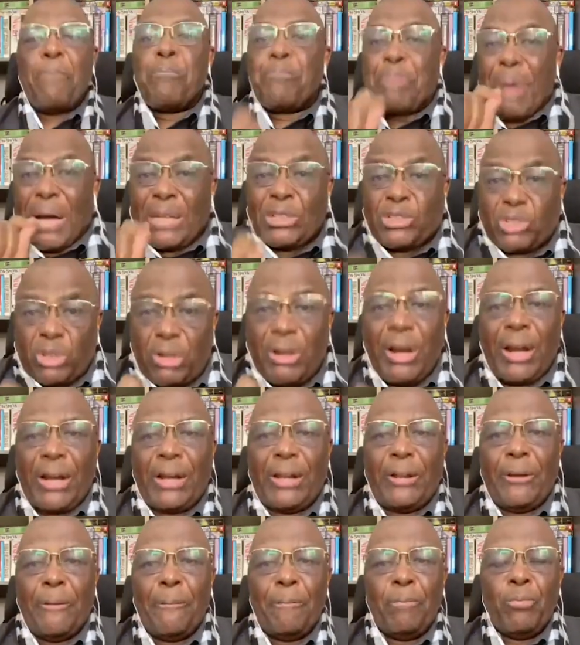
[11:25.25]

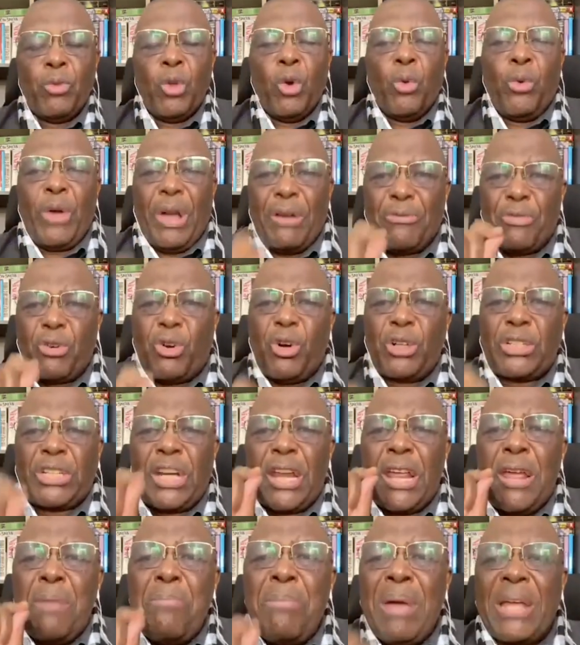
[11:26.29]
Personally, we have got
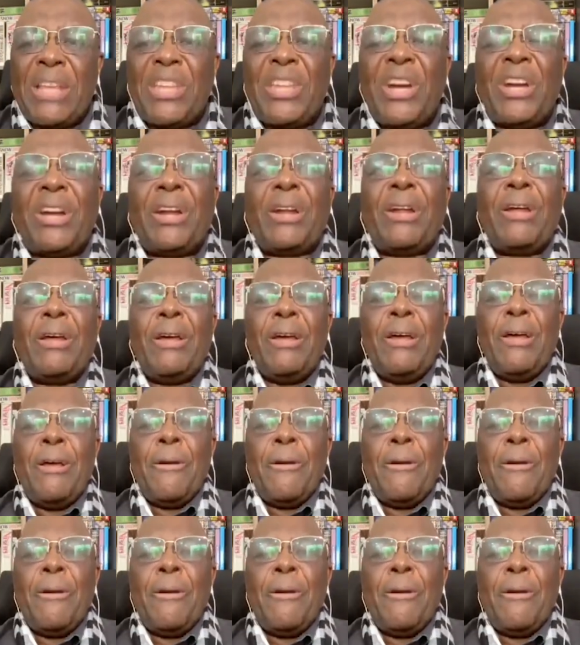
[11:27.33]
imagery,